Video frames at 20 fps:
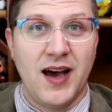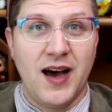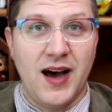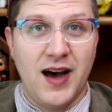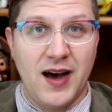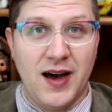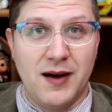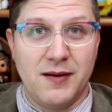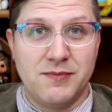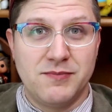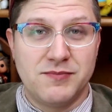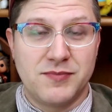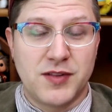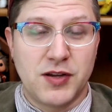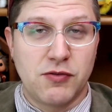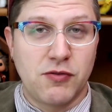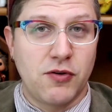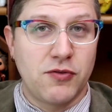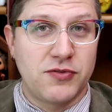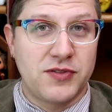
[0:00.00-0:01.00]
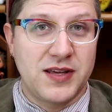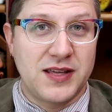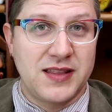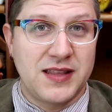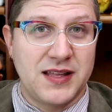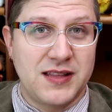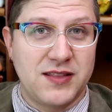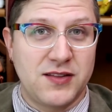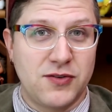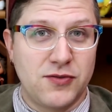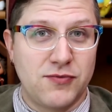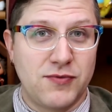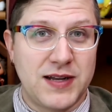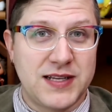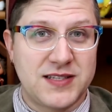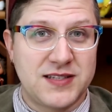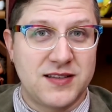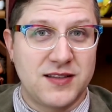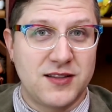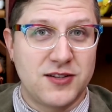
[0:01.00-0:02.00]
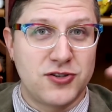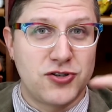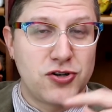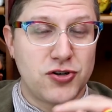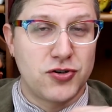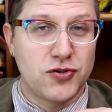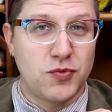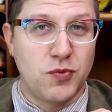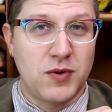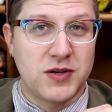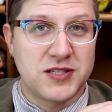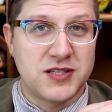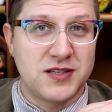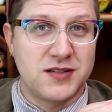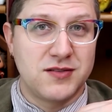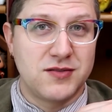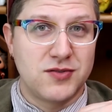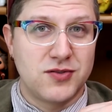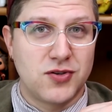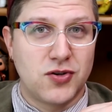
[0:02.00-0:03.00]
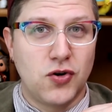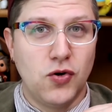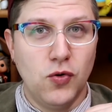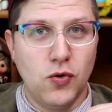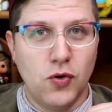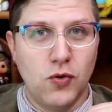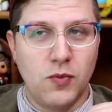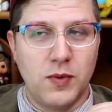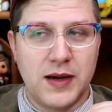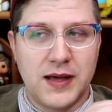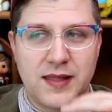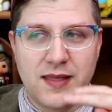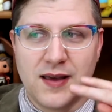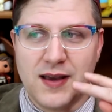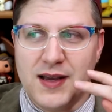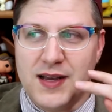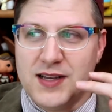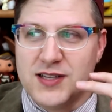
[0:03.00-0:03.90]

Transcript: their own thing that the rest of the church wasn't cool with.